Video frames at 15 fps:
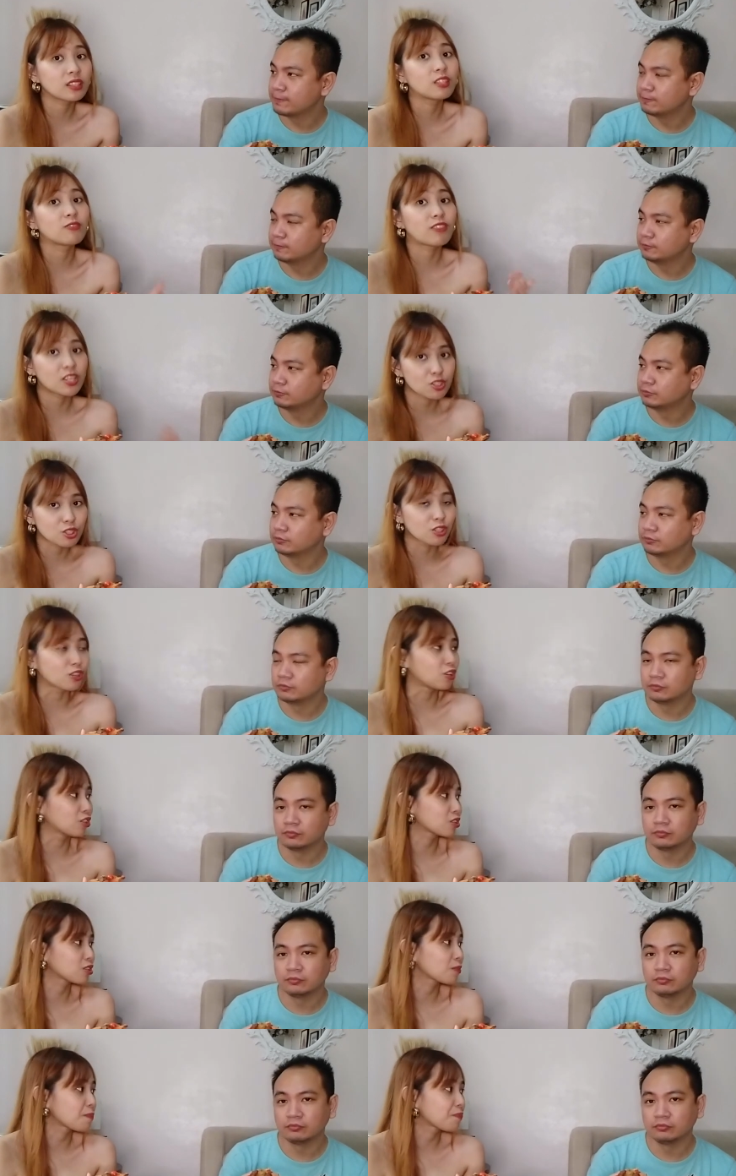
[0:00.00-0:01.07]

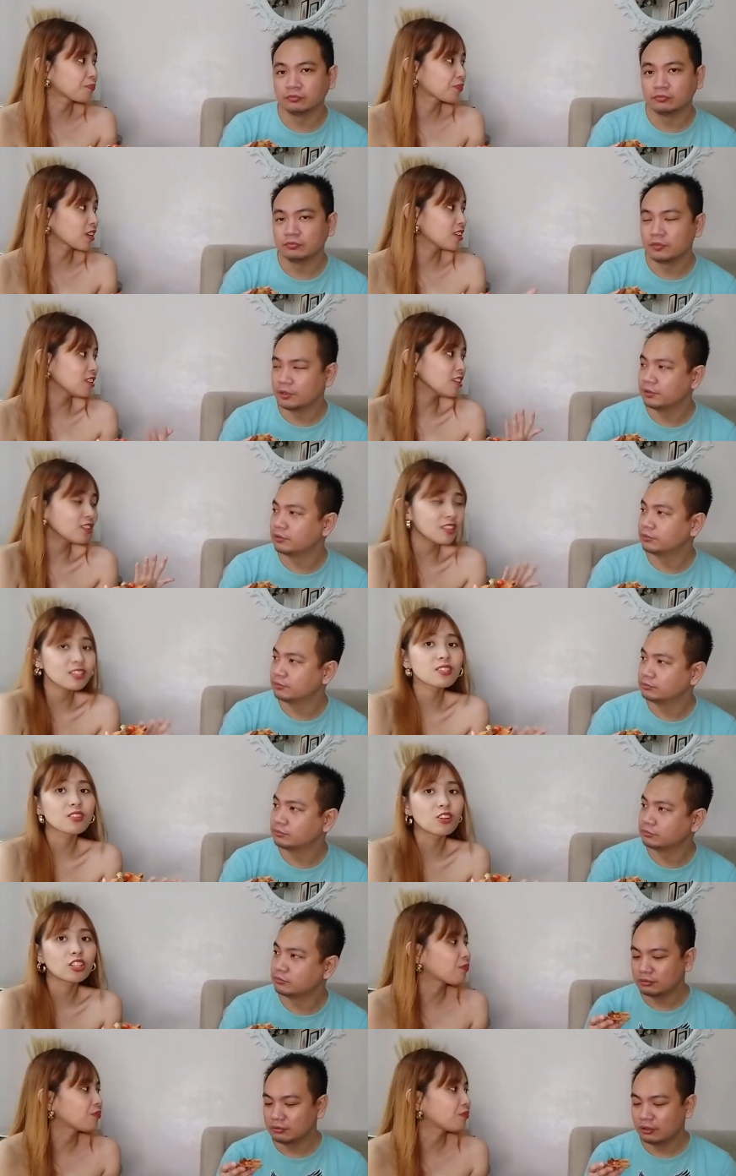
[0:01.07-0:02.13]
Speaker 1: adventurous,
Speaker 2: I think this is
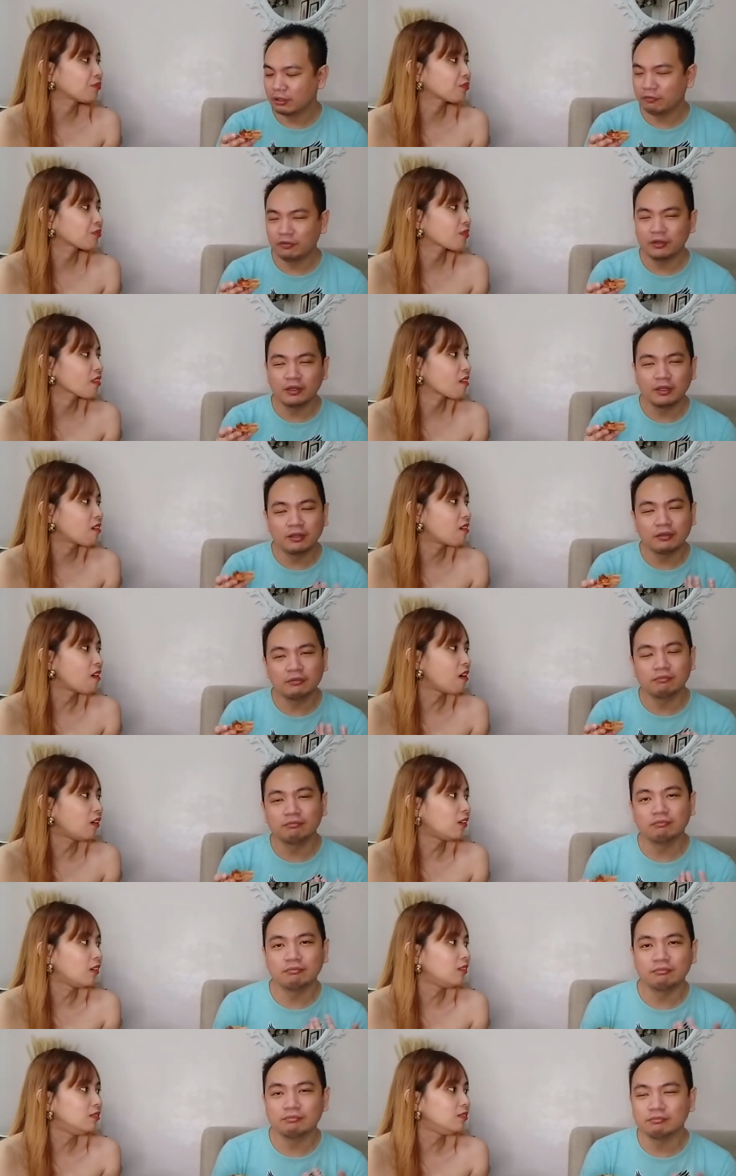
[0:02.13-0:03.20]
good. If you're like
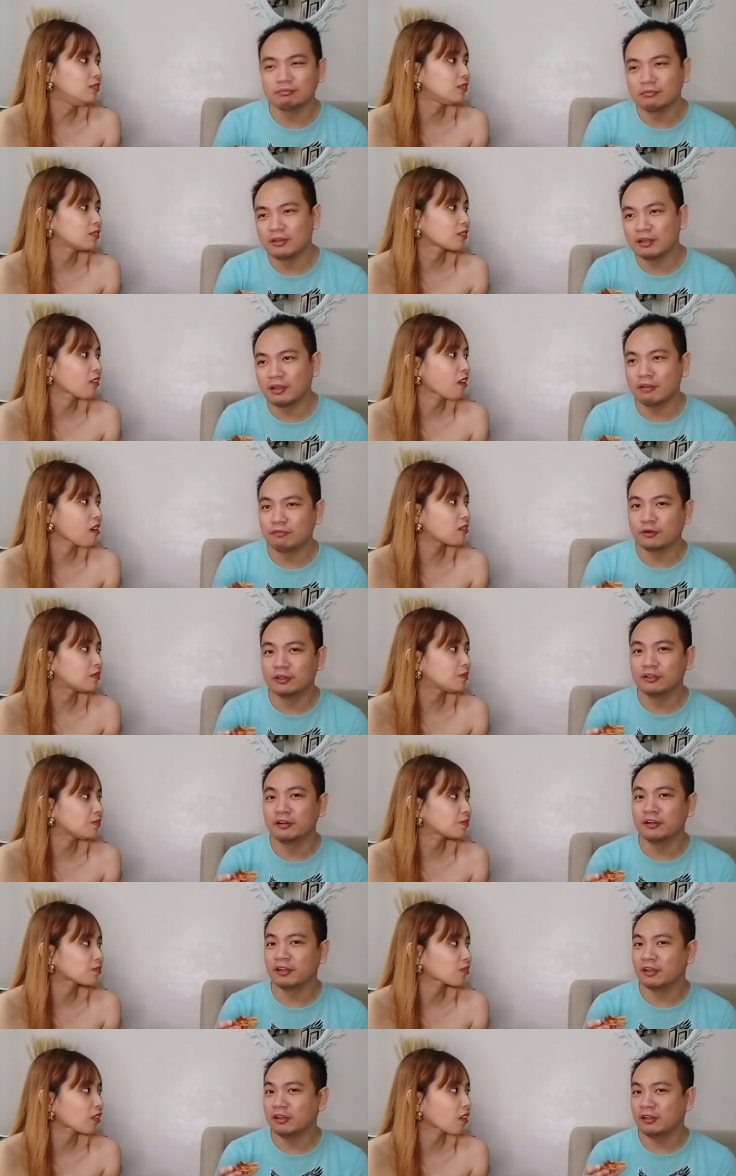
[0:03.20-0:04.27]
thinking of
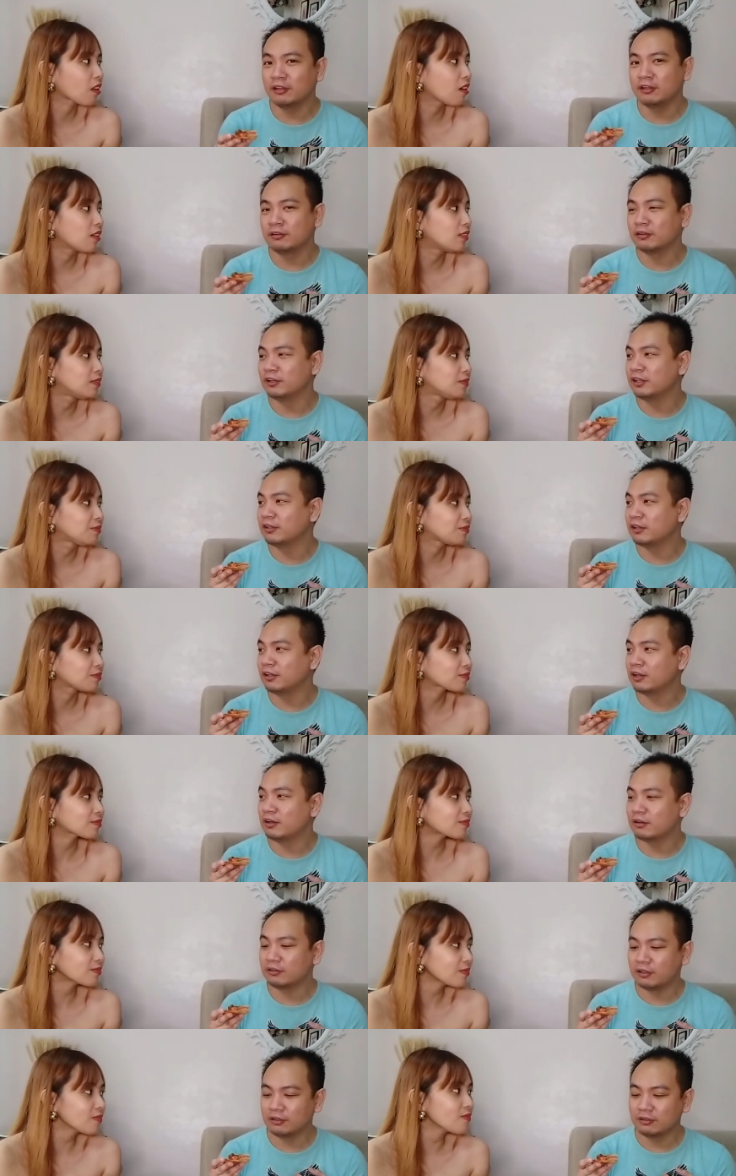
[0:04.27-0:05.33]
ordering in or eating
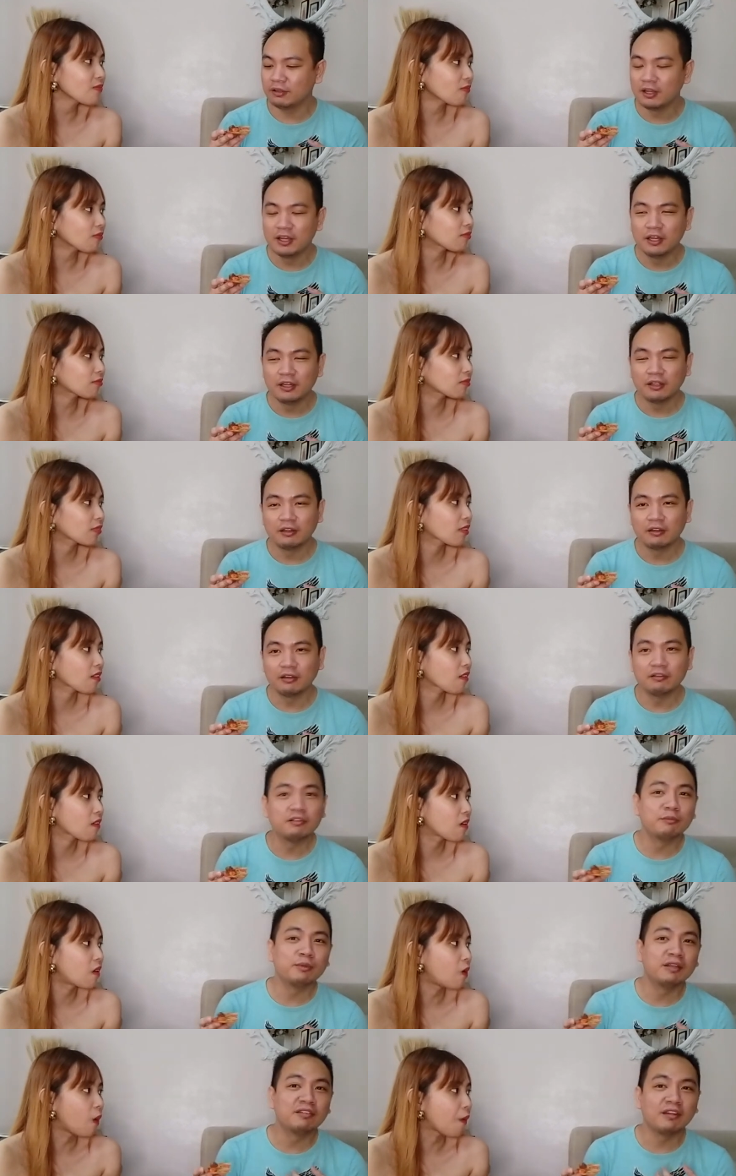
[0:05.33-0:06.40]
out, and
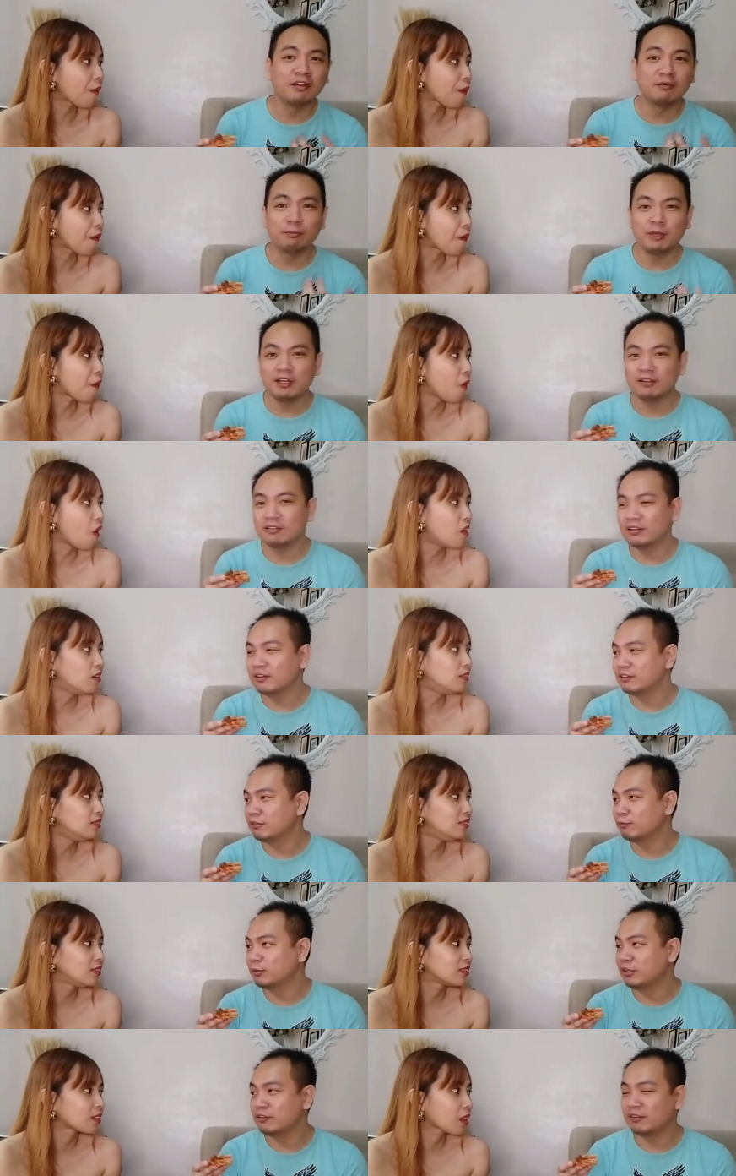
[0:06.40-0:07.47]
somebody's saying pizza,
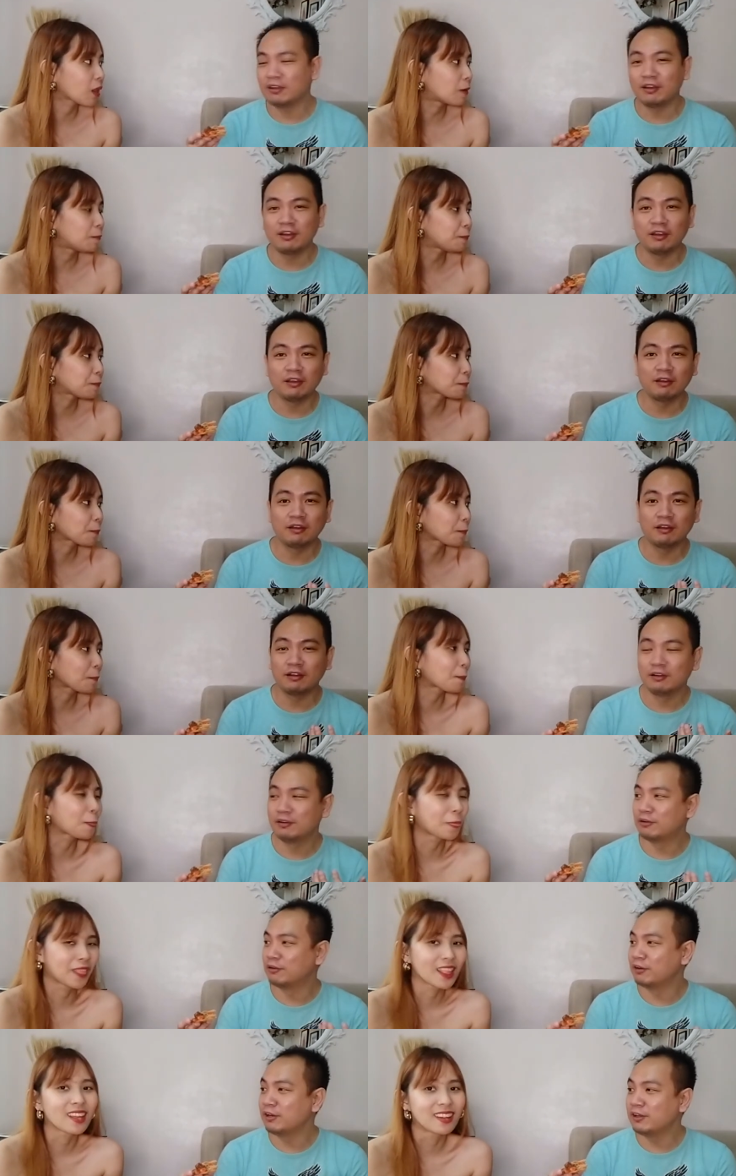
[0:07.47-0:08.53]
somebody's saying
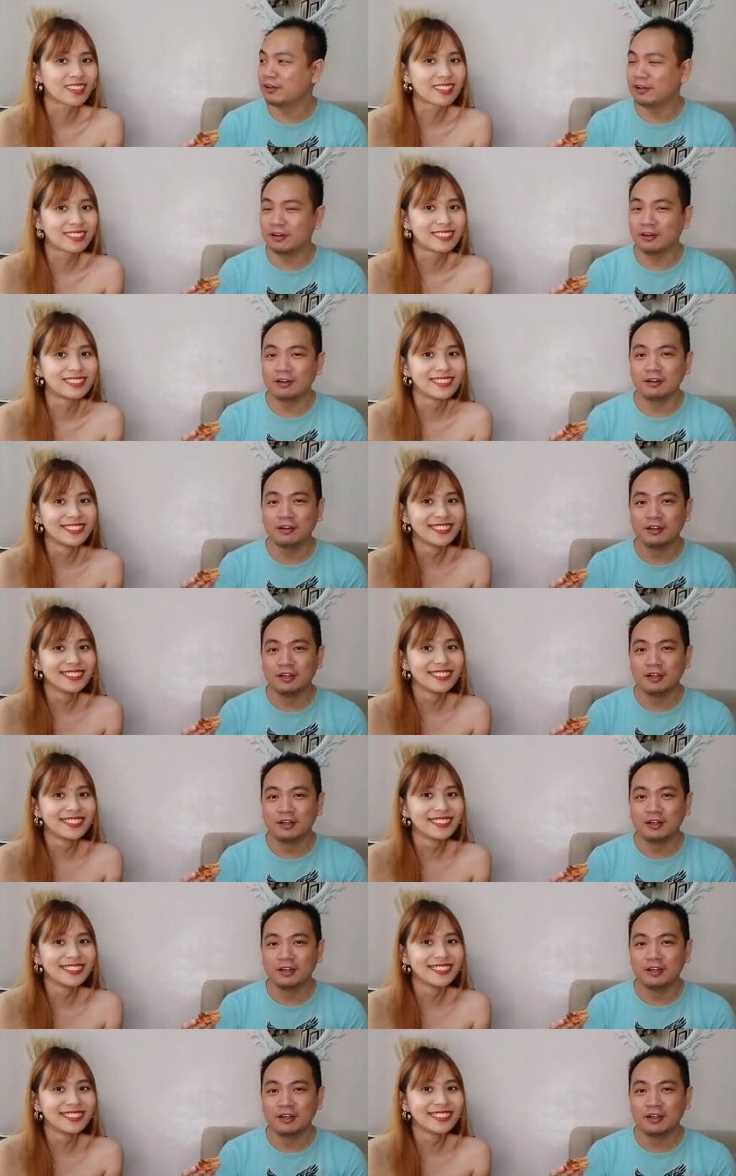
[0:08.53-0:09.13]
Korean,